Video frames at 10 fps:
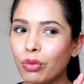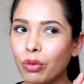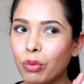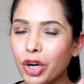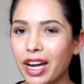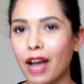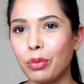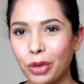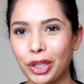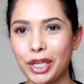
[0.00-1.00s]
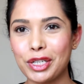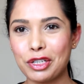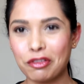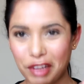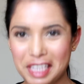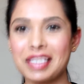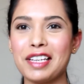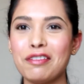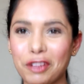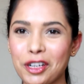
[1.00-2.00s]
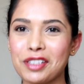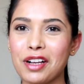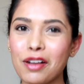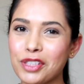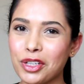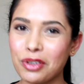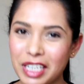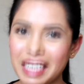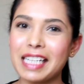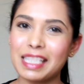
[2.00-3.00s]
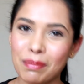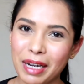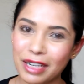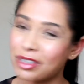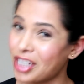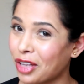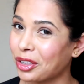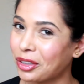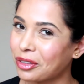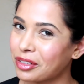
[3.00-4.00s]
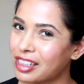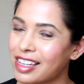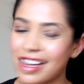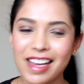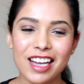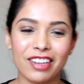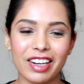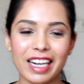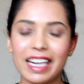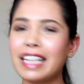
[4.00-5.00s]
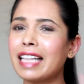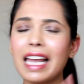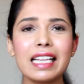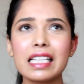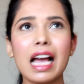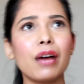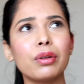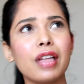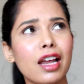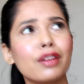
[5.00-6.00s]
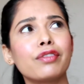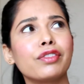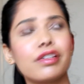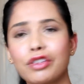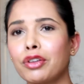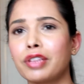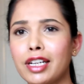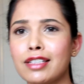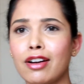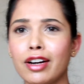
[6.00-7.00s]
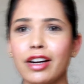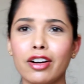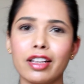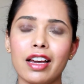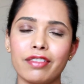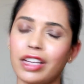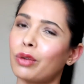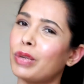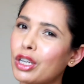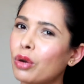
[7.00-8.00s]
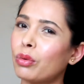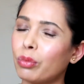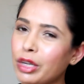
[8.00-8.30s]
were not willing to face it for yourself, so you needed somebody to tell you, right? And that is how a lot of difficult things are in our life. Like we know